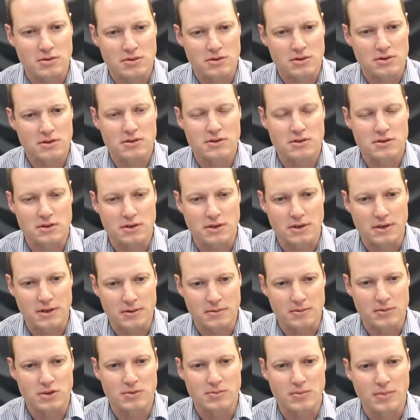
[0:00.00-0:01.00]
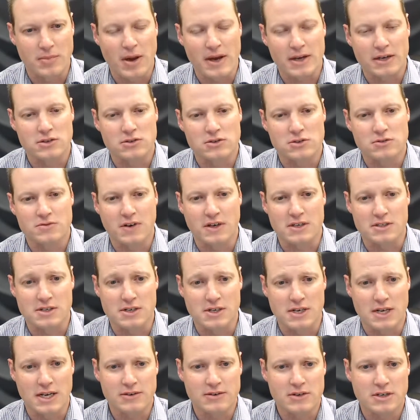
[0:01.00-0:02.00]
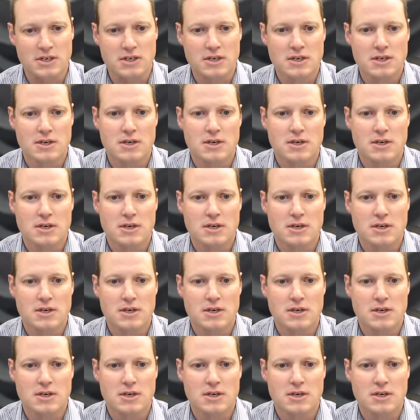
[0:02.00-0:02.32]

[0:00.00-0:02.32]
it back in 2011,